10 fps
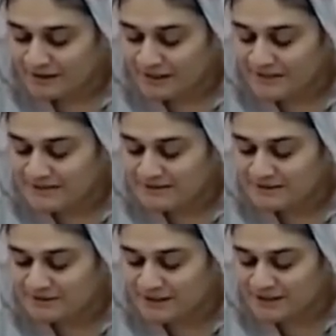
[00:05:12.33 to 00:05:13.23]

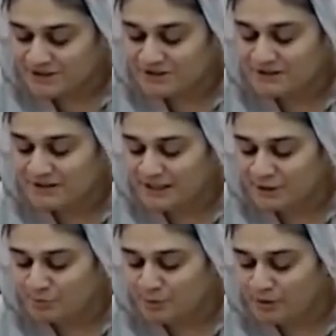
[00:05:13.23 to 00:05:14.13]
Acceleration
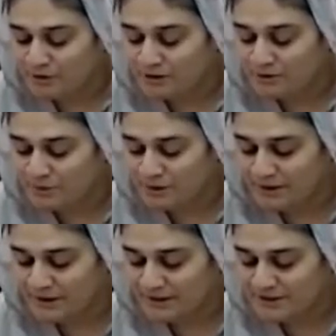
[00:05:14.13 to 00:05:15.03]
in polar
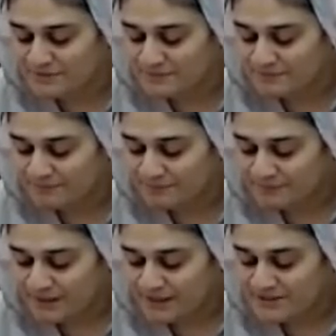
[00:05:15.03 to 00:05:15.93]
coordinates
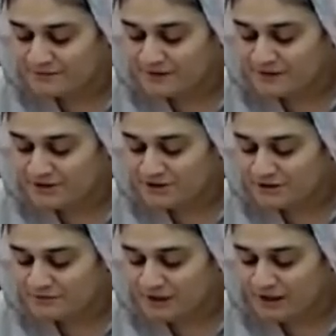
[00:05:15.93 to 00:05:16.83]
as a function
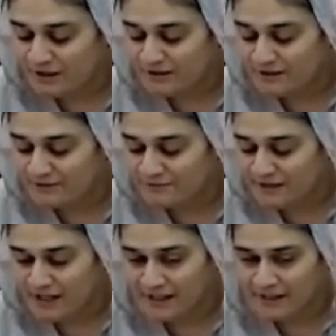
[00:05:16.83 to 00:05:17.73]
of r and
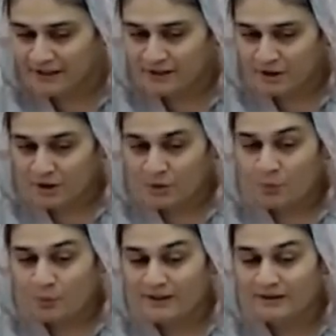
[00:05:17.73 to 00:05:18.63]
phi
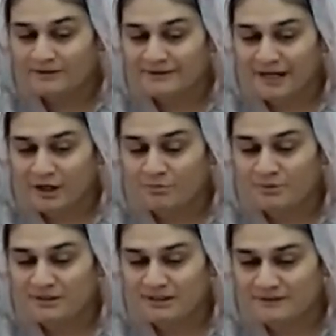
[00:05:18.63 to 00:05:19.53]
will now
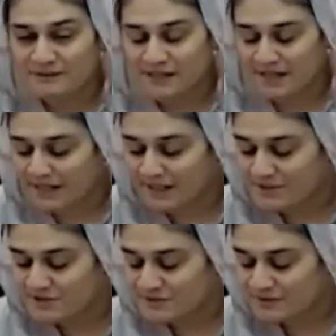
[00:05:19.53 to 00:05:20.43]
be given
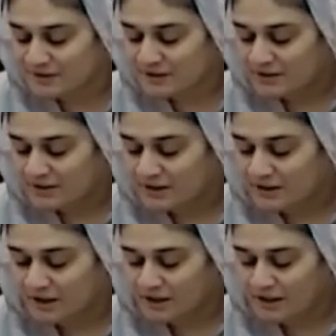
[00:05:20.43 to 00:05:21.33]
as
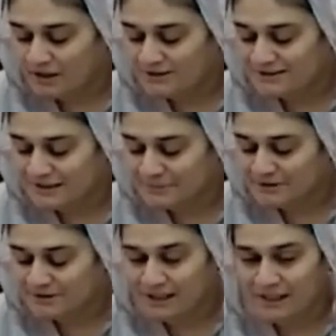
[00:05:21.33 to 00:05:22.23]
r double
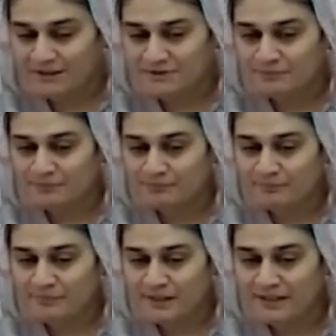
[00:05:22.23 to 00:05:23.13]
dot
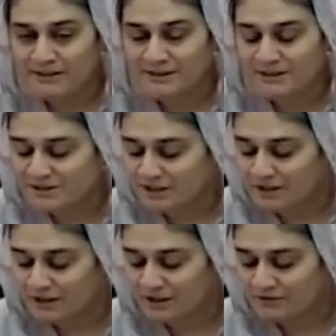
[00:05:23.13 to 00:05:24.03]
minus
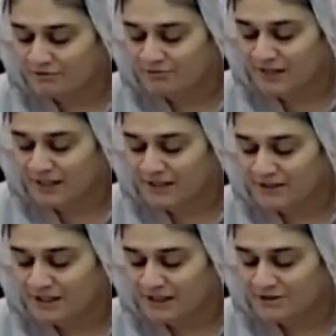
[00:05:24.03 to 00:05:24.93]
r phi
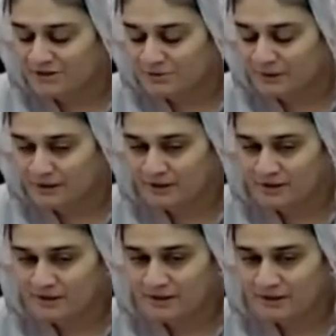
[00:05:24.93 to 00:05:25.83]
dot
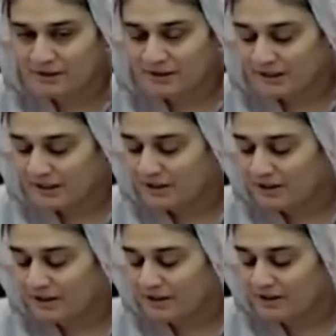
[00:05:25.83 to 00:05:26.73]
squared
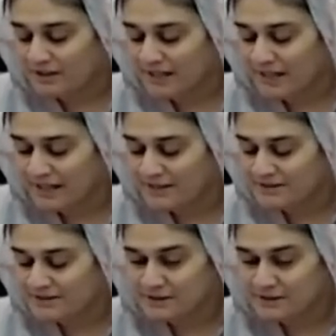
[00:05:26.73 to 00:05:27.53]
r hat